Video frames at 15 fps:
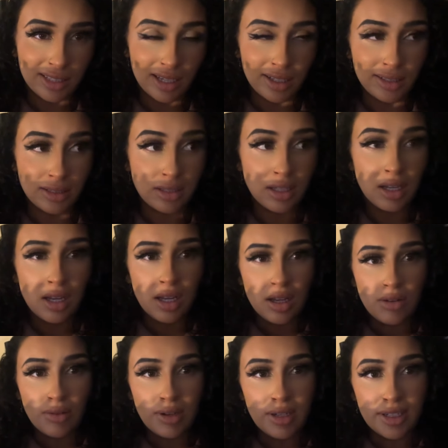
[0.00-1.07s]
because
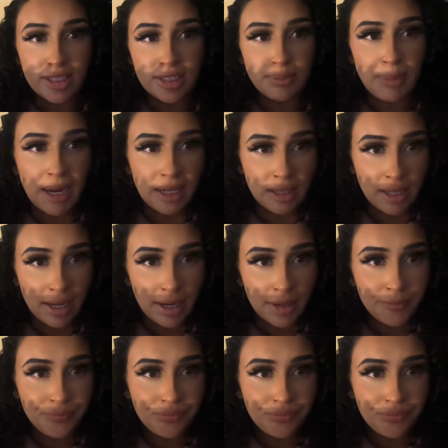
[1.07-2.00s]
we'd expect like